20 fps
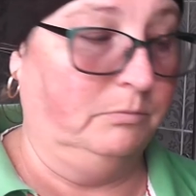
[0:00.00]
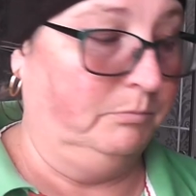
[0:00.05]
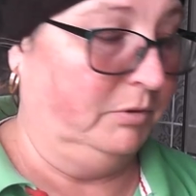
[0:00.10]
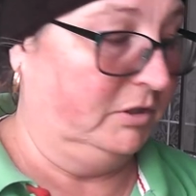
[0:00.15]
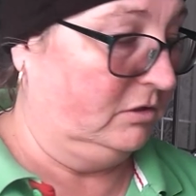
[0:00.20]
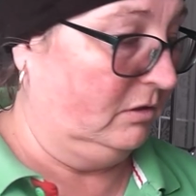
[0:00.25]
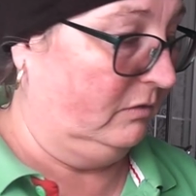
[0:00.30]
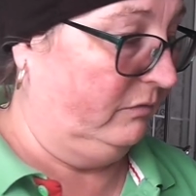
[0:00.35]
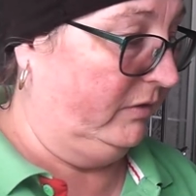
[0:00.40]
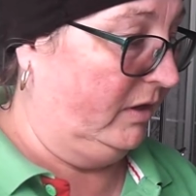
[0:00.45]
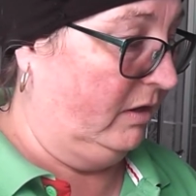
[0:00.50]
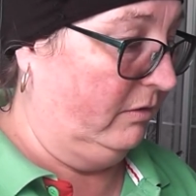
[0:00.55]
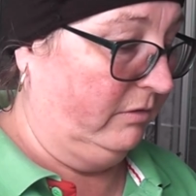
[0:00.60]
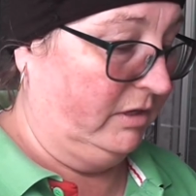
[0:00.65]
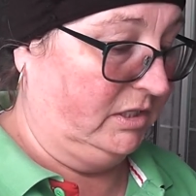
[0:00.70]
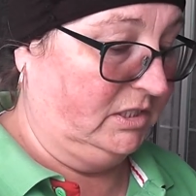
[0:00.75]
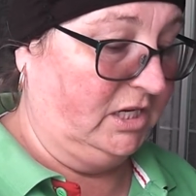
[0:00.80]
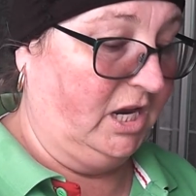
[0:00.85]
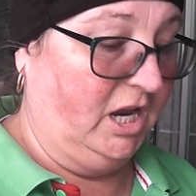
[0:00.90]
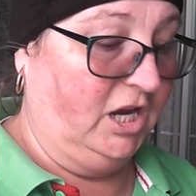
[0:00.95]
a bit of
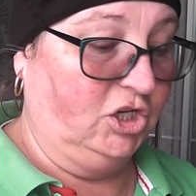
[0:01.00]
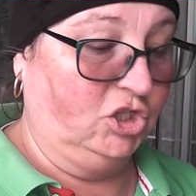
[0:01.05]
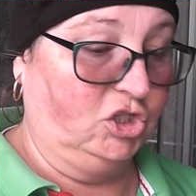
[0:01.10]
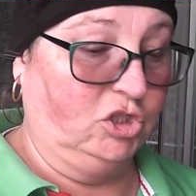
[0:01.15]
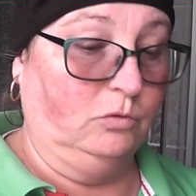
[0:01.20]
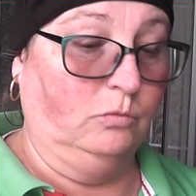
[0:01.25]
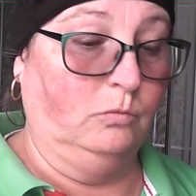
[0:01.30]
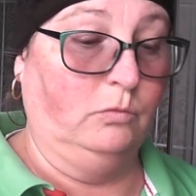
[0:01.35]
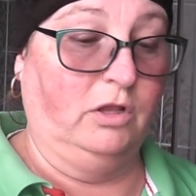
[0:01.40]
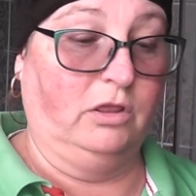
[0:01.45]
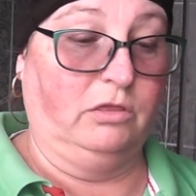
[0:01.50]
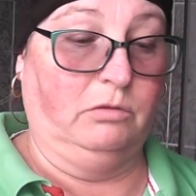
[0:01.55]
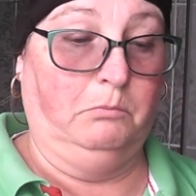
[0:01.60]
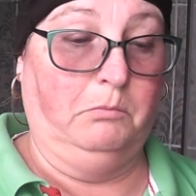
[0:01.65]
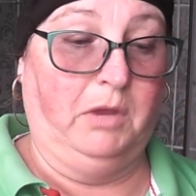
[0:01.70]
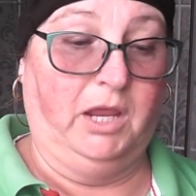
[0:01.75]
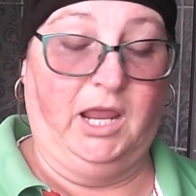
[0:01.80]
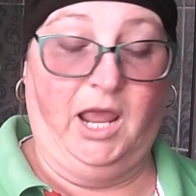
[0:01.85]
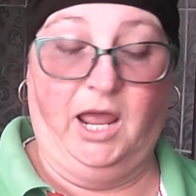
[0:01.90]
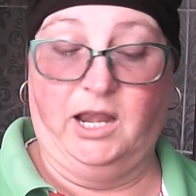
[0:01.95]
irritation with
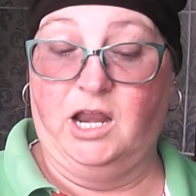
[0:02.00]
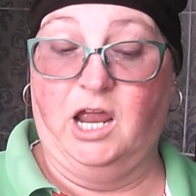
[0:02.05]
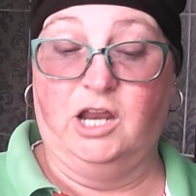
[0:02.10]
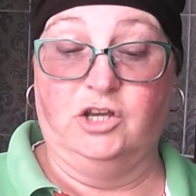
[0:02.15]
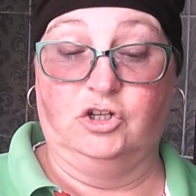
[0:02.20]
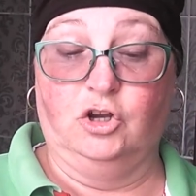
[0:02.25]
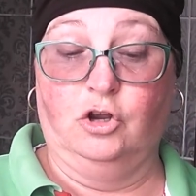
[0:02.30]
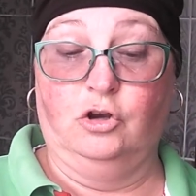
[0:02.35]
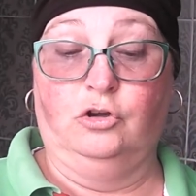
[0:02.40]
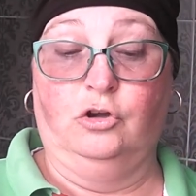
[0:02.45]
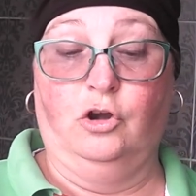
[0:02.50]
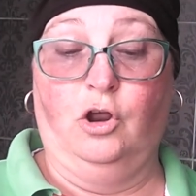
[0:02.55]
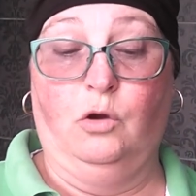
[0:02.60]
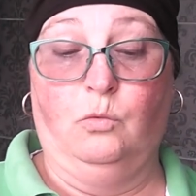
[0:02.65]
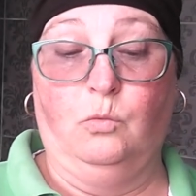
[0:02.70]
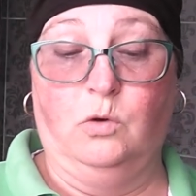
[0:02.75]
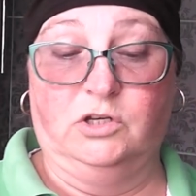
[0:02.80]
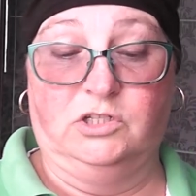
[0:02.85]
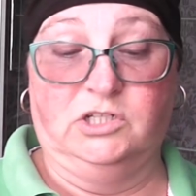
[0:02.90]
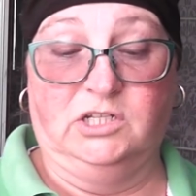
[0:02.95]
me and I don't
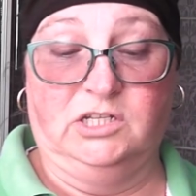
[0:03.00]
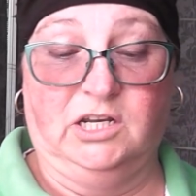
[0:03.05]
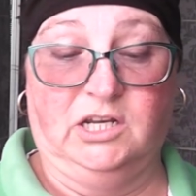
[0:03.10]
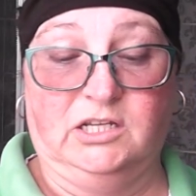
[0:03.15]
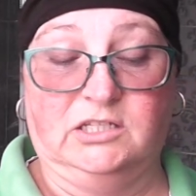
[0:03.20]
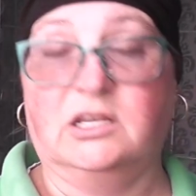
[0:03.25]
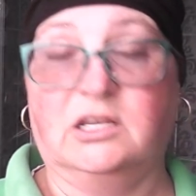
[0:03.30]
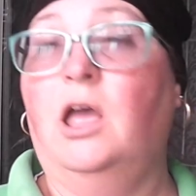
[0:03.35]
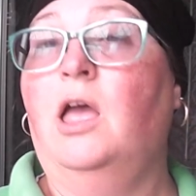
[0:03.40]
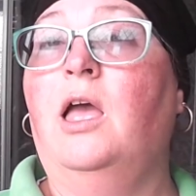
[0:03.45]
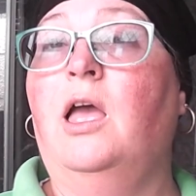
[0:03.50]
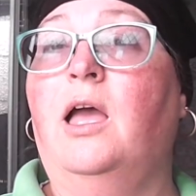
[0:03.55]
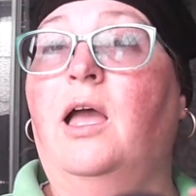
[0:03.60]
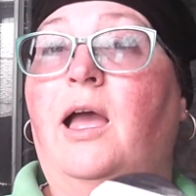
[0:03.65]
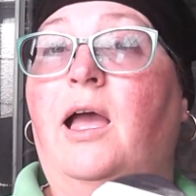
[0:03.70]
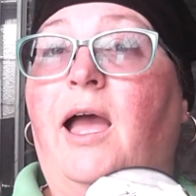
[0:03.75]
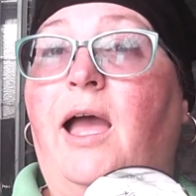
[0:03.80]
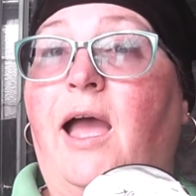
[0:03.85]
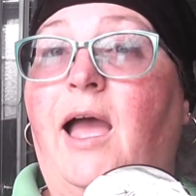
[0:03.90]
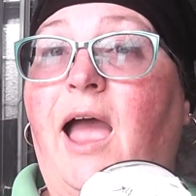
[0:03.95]
know what it is.
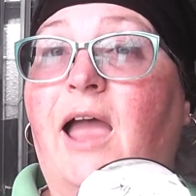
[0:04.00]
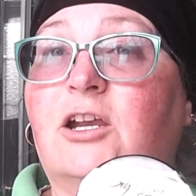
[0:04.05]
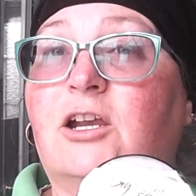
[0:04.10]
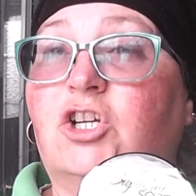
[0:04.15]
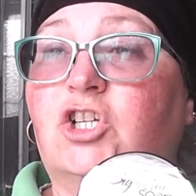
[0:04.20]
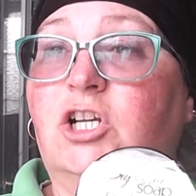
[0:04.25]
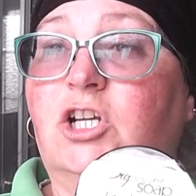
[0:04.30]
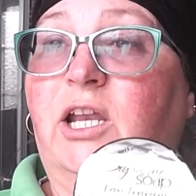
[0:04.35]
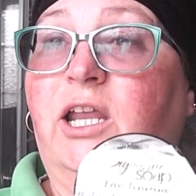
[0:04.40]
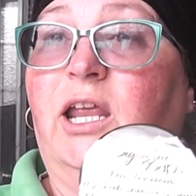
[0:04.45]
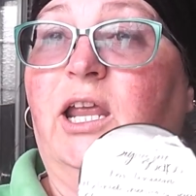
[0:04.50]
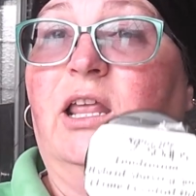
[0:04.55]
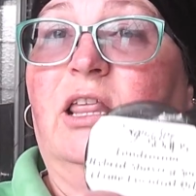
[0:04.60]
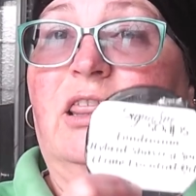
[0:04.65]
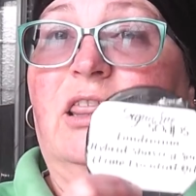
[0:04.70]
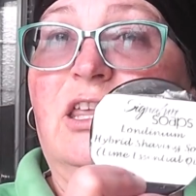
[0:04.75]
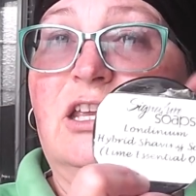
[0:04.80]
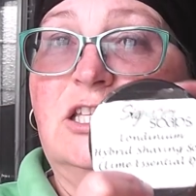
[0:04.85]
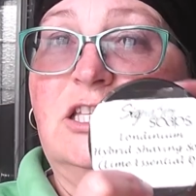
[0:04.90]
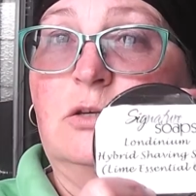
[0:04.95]
Actually,
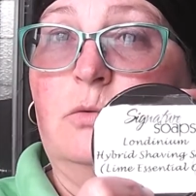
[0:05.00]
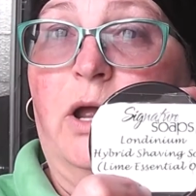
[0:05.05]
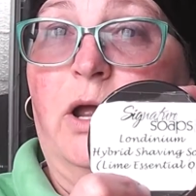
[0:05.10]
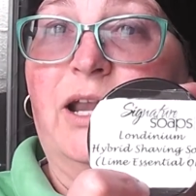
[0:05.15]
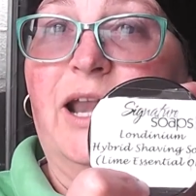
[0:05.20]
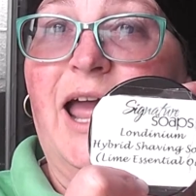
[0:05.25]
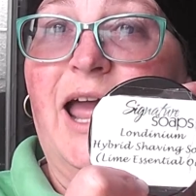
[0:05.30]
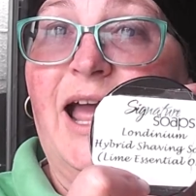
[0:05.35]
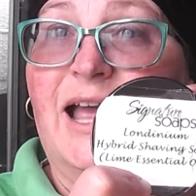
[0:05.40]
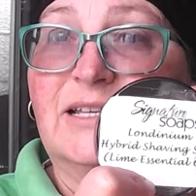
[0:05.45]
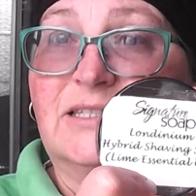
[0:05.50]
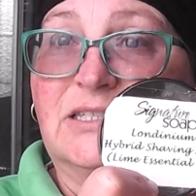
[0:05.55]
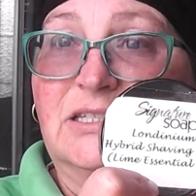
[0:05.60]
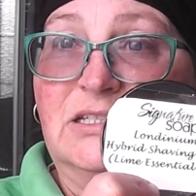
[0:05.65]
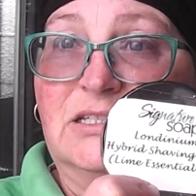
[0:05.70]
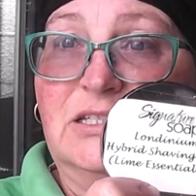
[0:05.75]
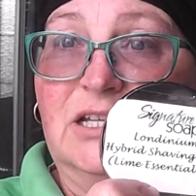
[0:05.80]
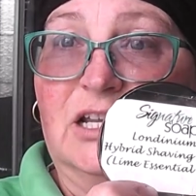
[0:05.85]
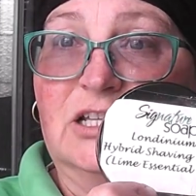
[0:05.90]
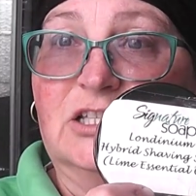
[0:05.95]
this one
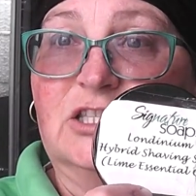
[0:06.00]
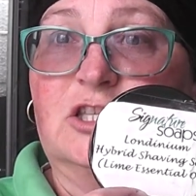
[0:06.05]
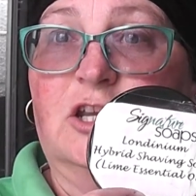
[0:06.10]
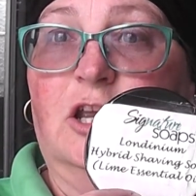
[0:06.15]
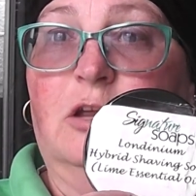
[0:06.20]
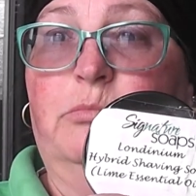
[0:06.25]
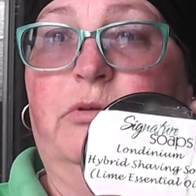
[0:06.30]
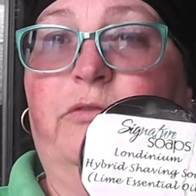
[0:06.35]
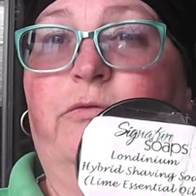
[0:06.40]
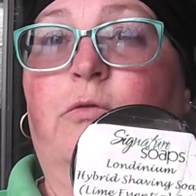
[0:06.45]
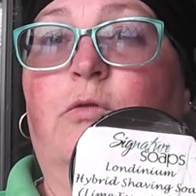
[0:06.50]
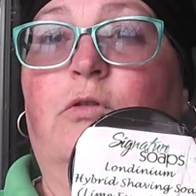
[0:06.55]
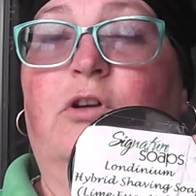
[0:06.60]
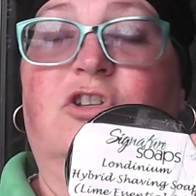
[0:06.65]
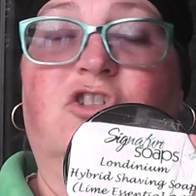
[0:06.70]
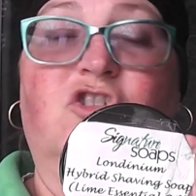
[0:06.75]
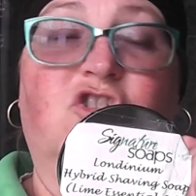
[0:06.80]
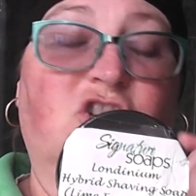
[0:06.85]
hasn't done so before. It's